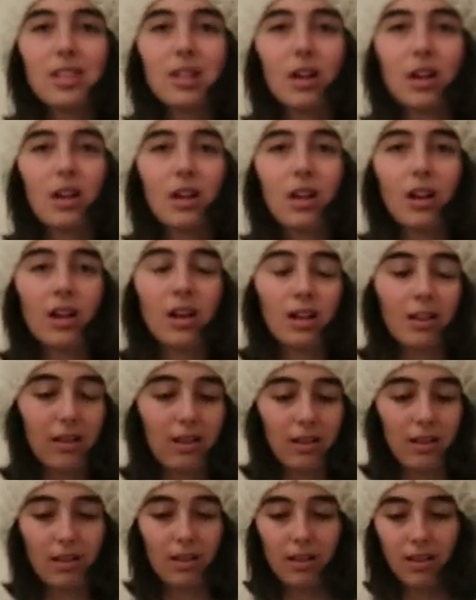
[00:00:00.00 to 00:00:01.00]
They're,
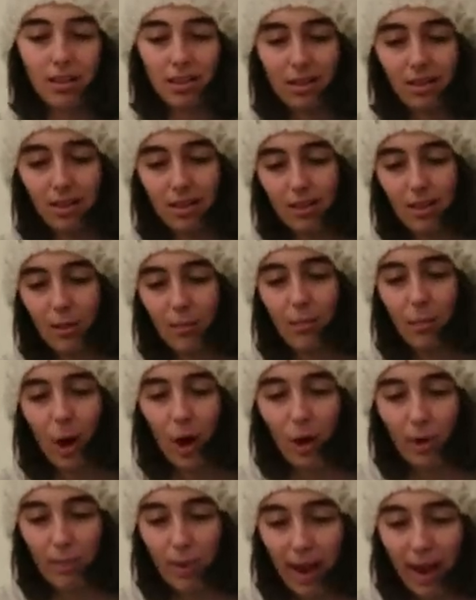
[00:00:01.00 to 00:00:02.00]
the
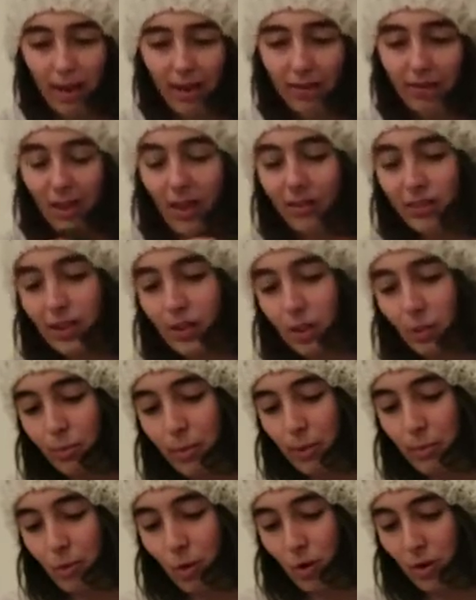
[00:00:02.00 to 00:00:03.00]
bottom half have a little
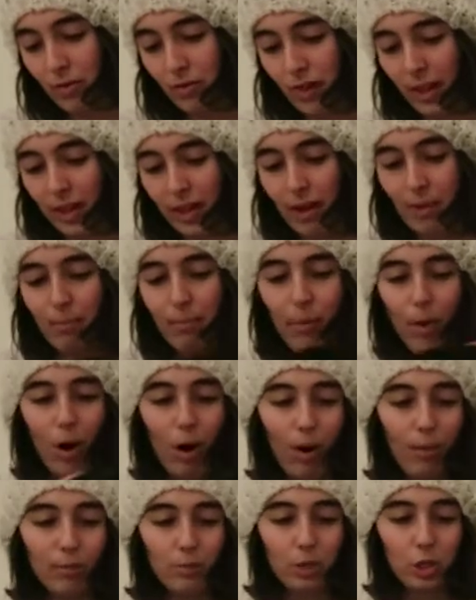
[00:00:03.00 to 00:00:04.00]
bit more of like a
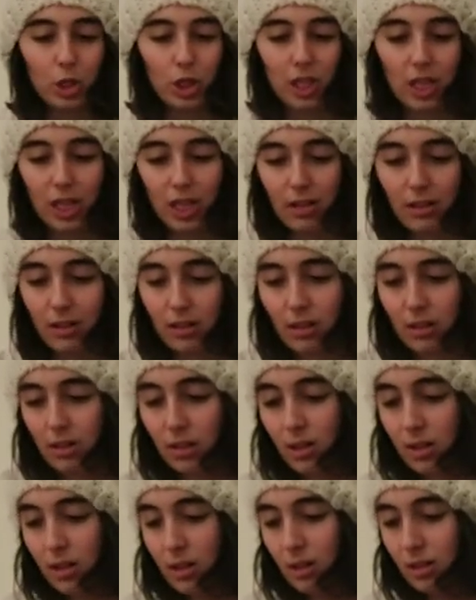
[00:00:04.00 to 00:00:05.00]
mom jean
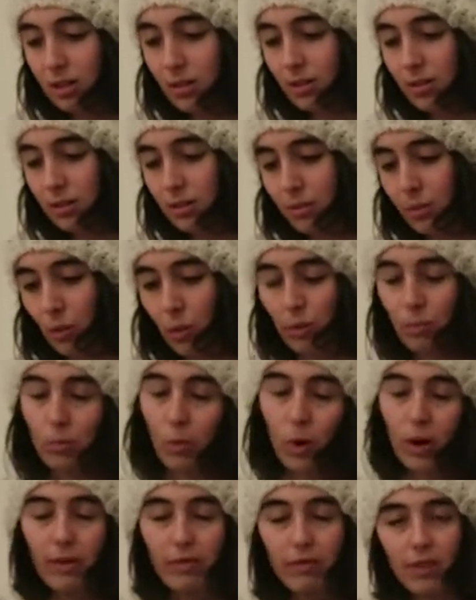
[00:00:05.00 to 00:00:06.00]
or
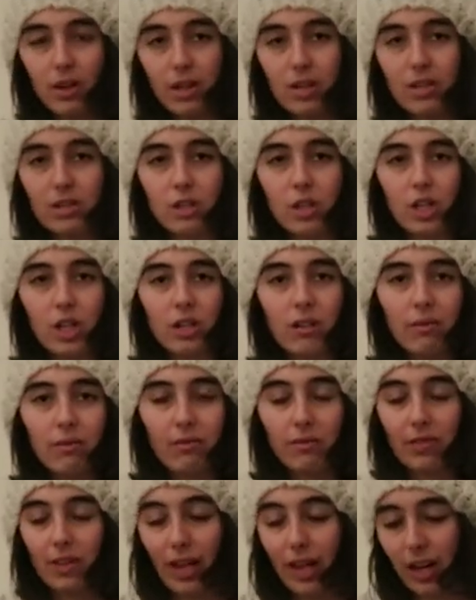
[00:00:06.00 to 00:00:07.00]
boyfriend jean
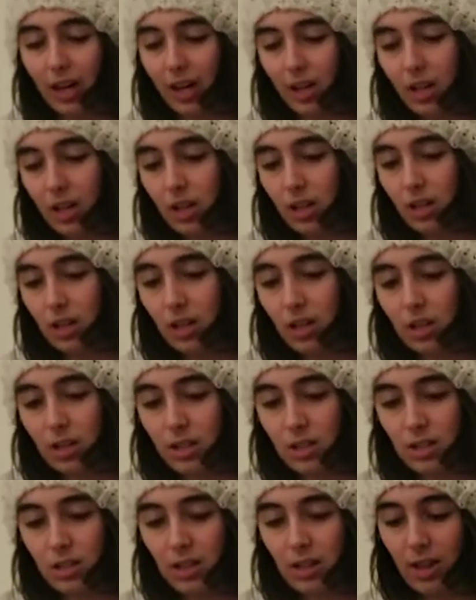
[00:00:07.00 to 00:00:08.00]
flair
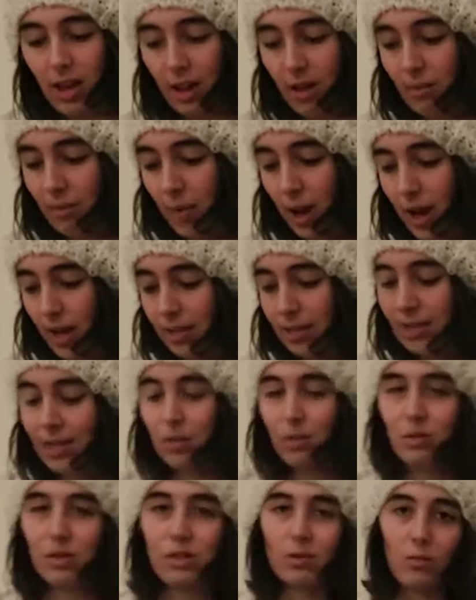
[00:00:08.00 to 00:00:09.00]
to them, as
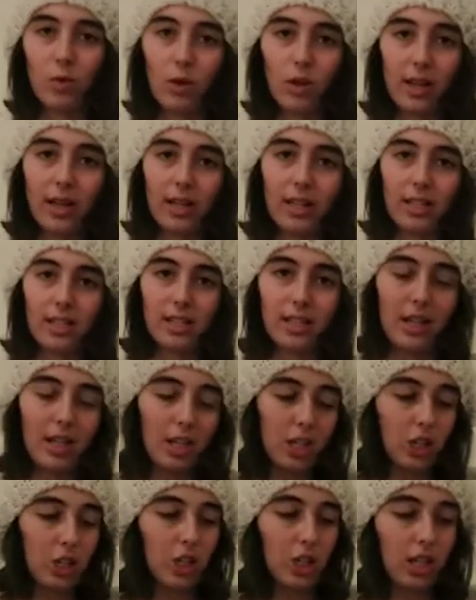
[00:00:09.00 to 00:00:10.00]
these ones are more like a
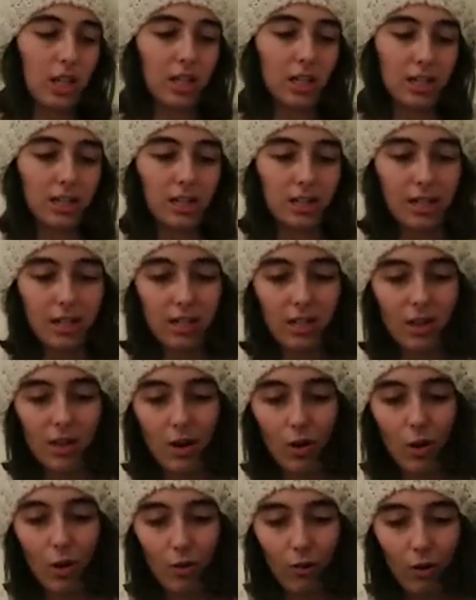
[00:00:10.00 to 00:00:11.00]
skinny jean
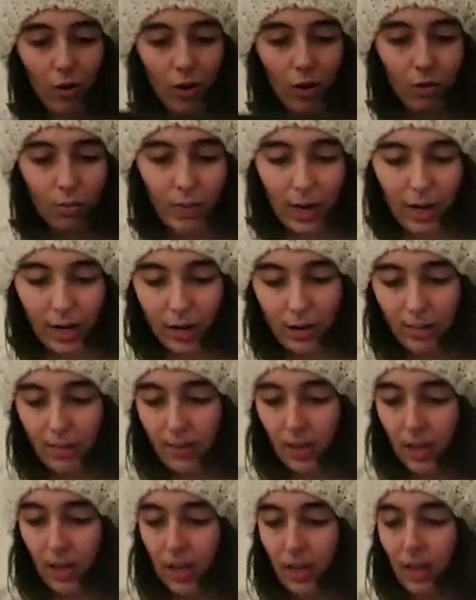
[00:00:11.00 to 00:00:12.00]
overall pair.
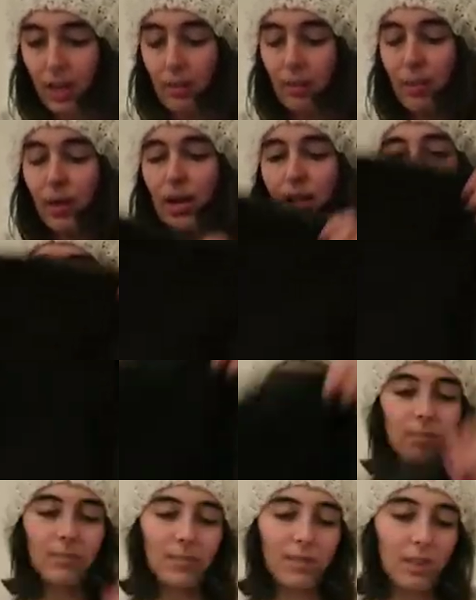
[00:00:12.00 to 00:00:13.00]
But I like
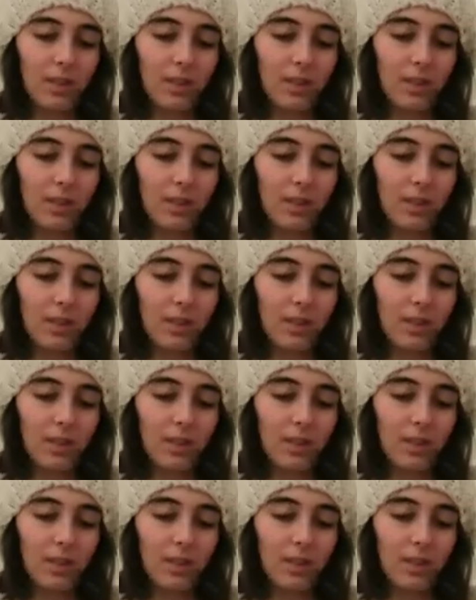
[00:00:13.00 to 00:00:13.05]
them.